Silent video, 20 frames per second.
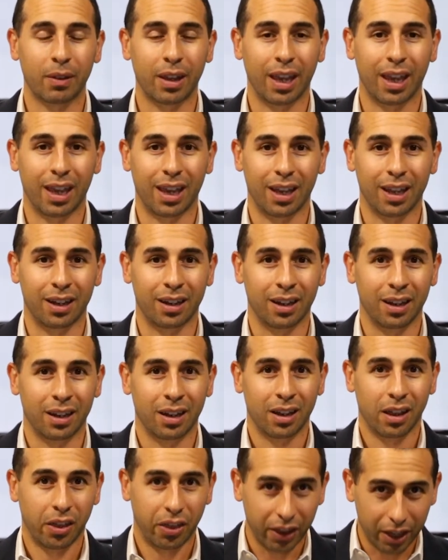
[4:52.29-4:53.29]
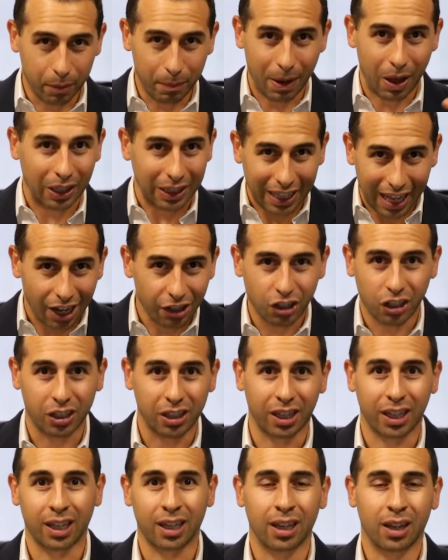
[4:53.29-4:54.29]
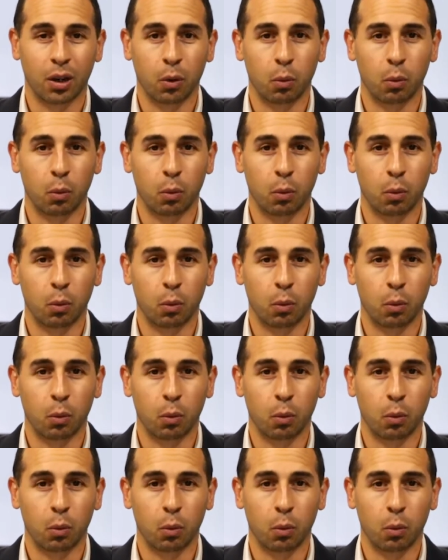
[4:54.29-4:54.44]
and Think about logically.